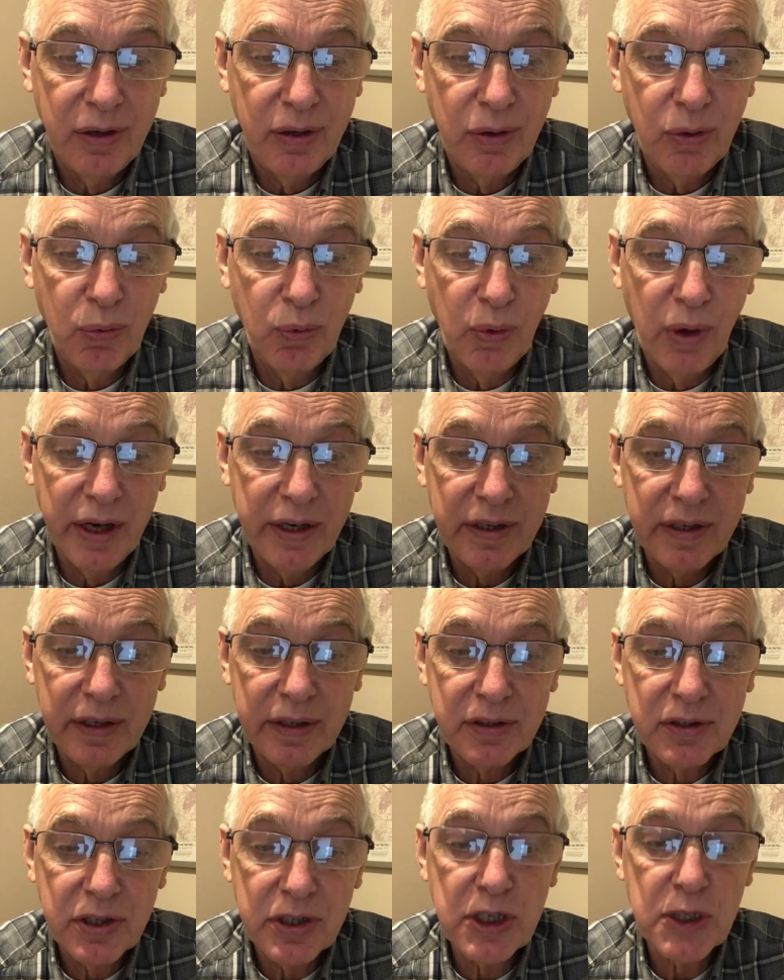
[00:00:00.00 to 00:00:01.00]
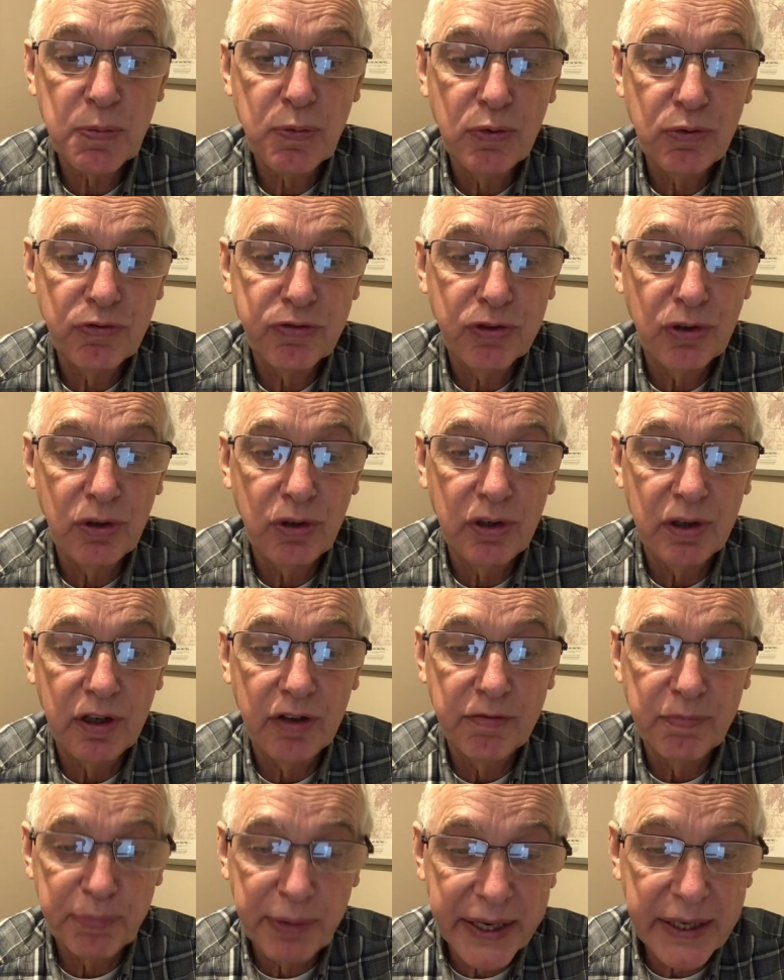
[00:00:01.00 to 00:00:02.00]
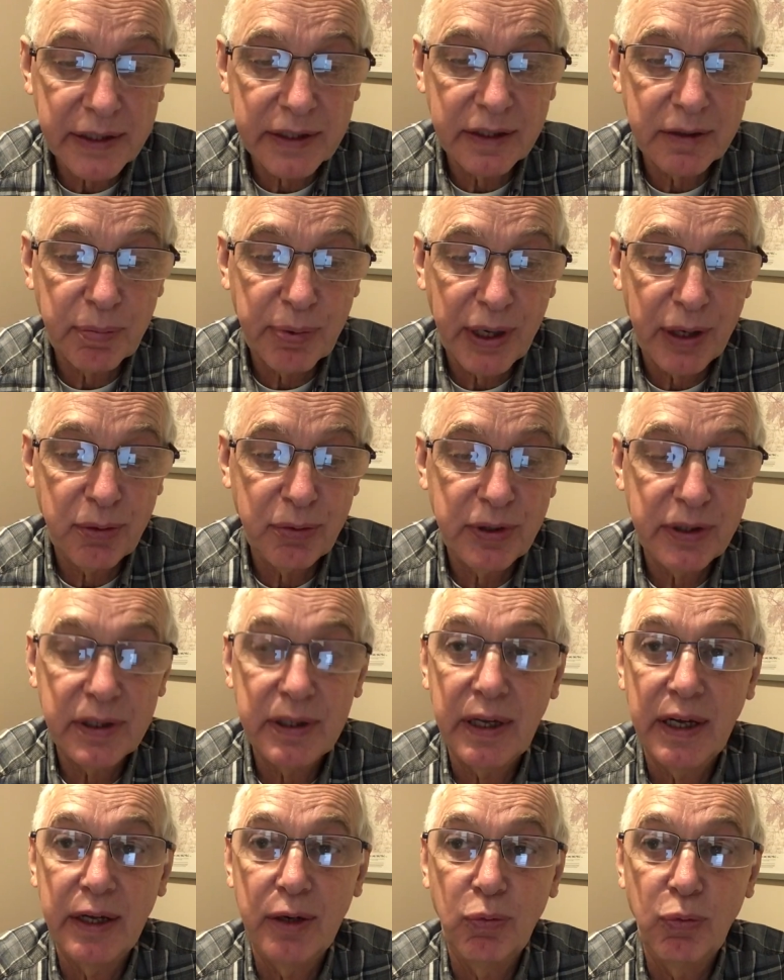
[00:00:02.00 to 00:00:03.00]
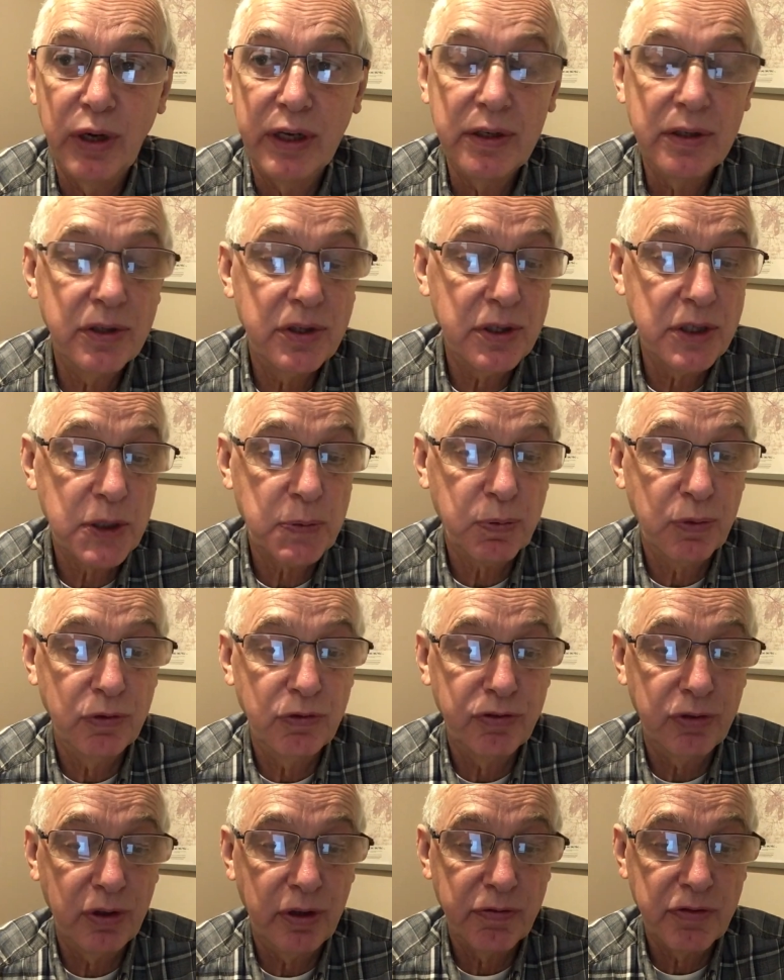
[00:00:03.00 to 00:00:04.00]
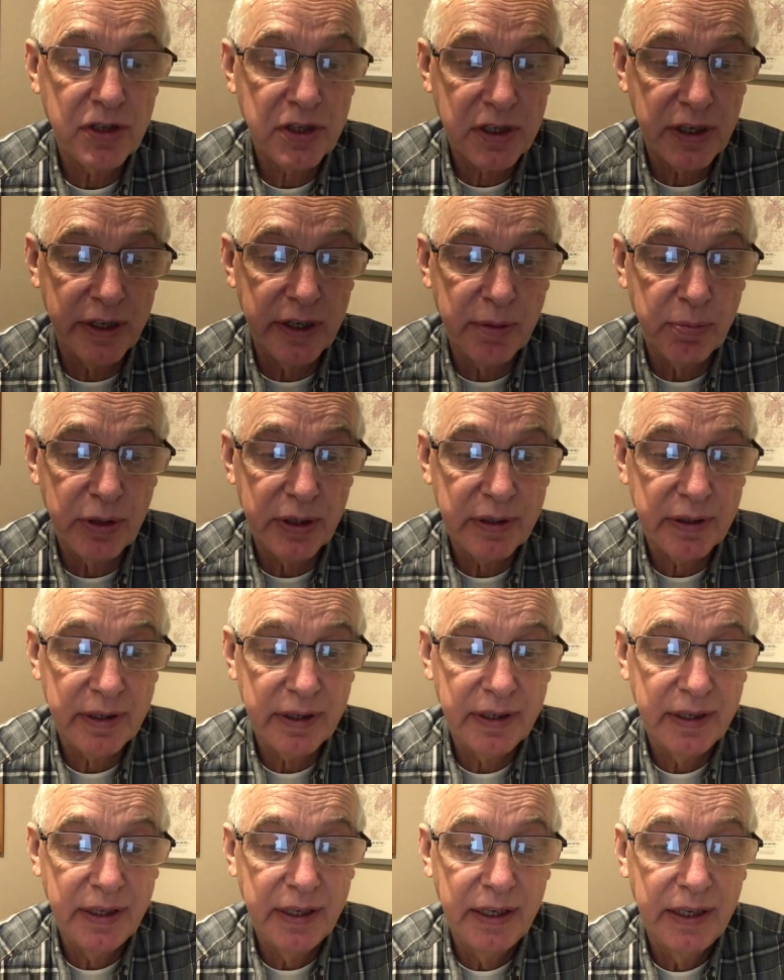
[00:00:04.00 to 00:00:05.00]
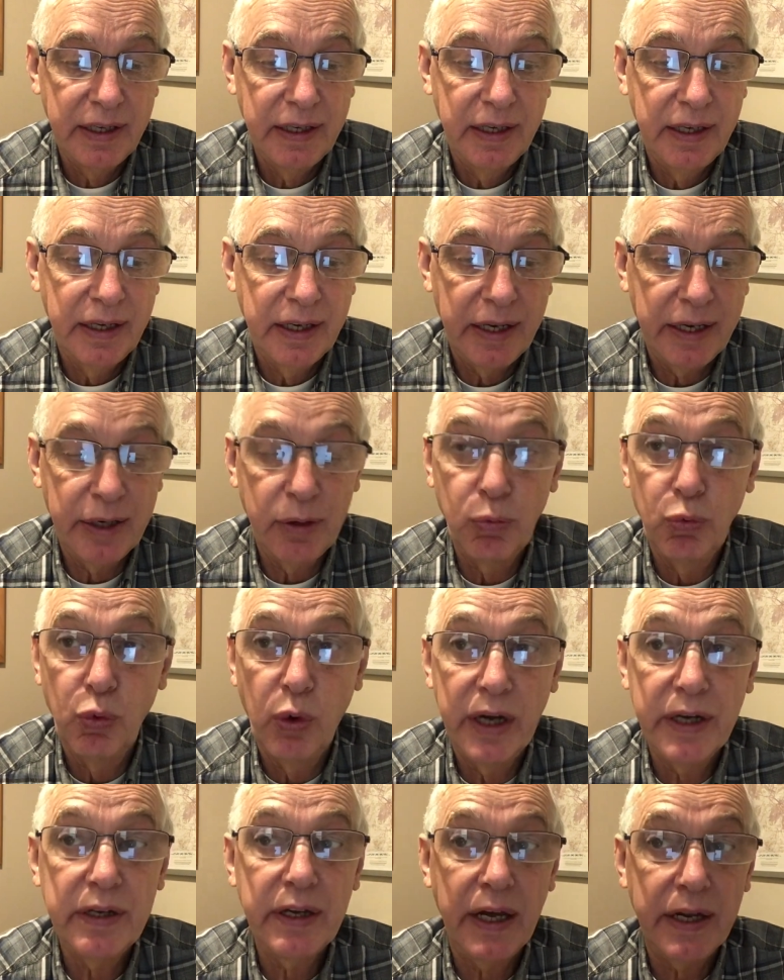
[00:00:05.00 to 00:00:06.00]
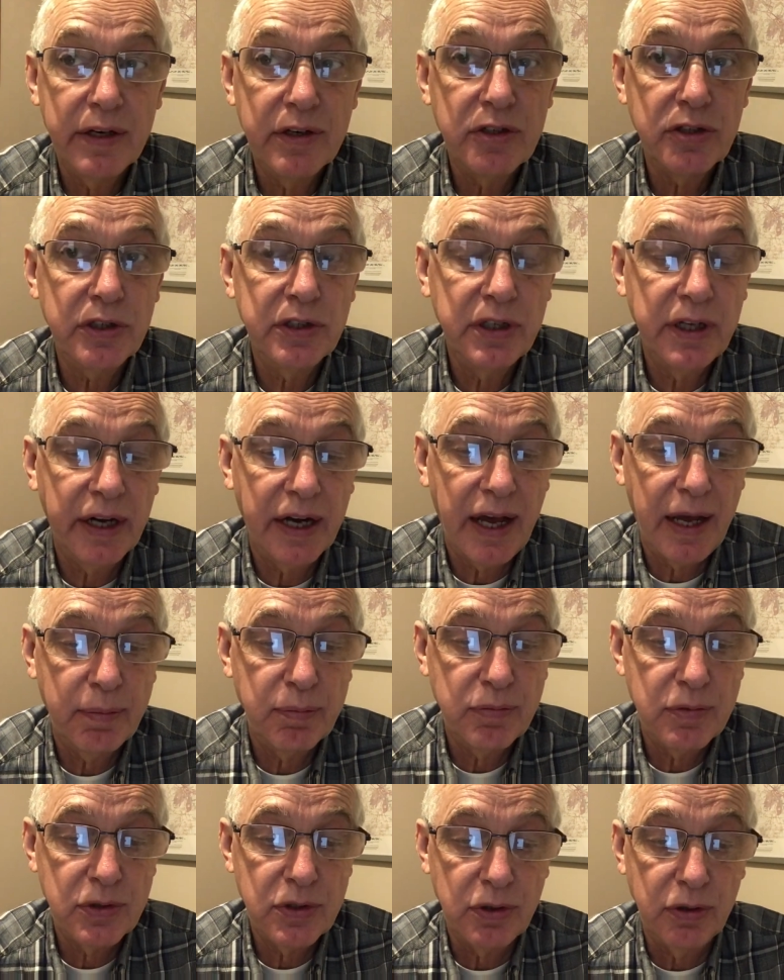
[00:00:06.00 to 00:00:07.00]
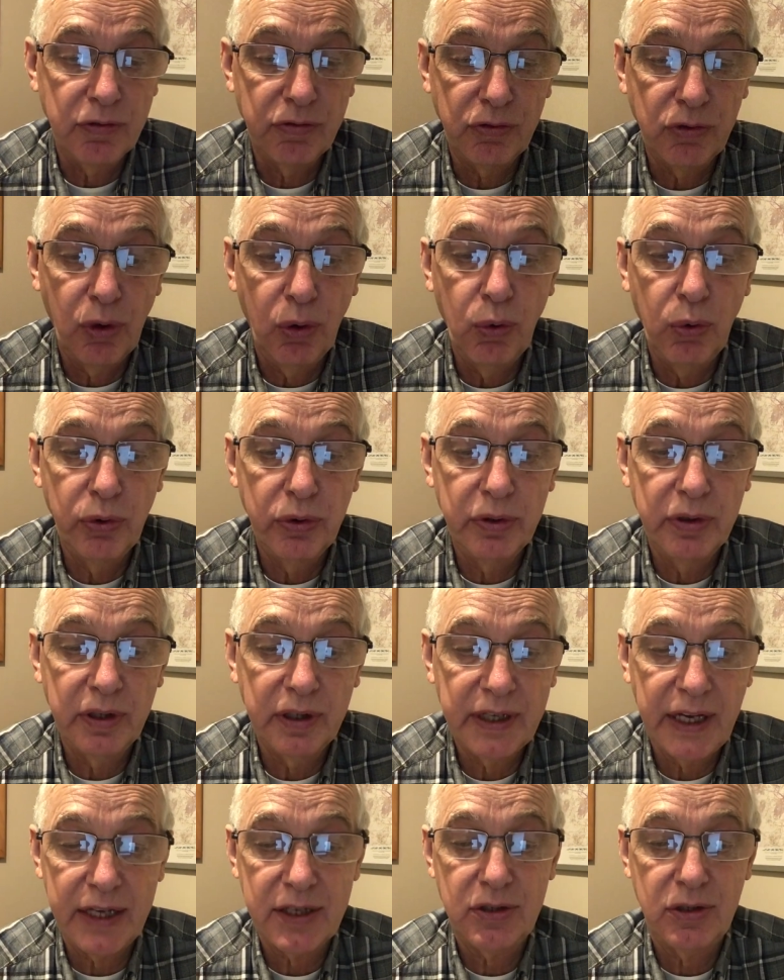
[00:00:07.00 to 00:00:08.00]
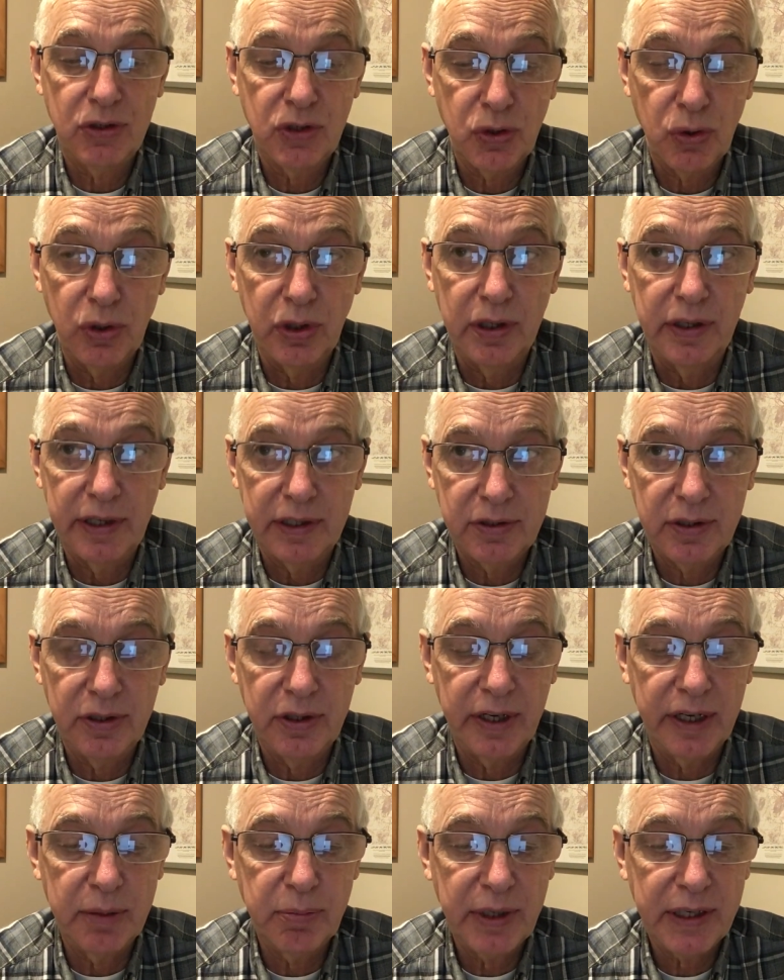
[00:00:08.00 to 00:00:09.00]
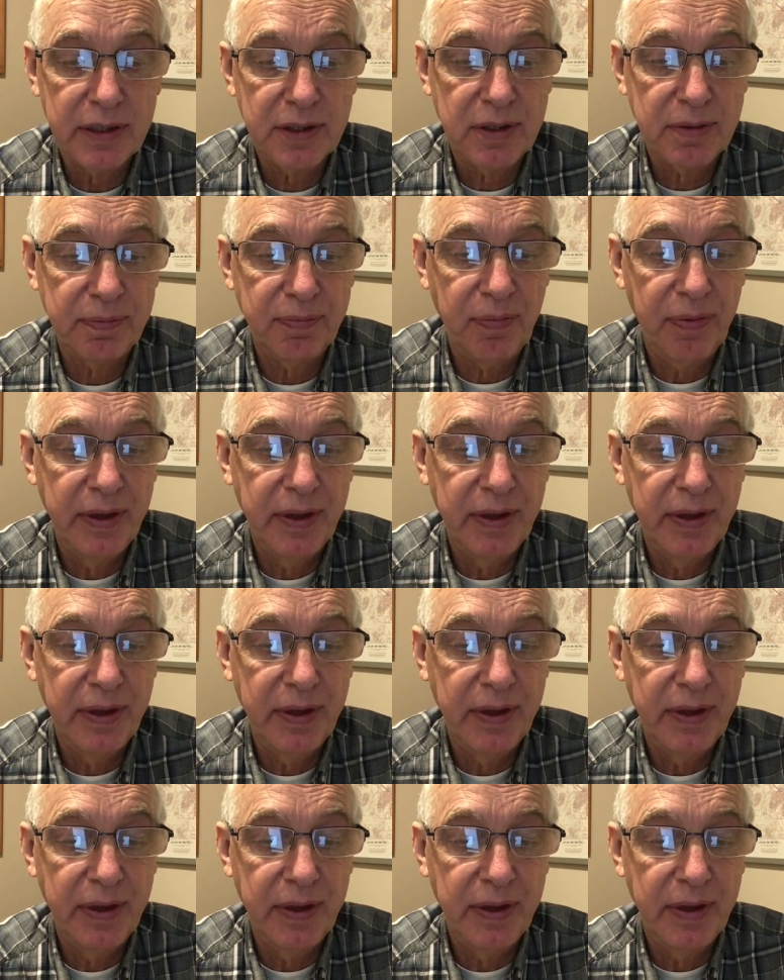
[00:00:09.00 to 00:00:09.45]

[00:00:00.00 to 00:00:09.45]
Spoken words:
1 teaspoonful of baking powder and 1 teaspoonful of cinnamon, and 100 grams of golden caster sugar. That's the dry mix.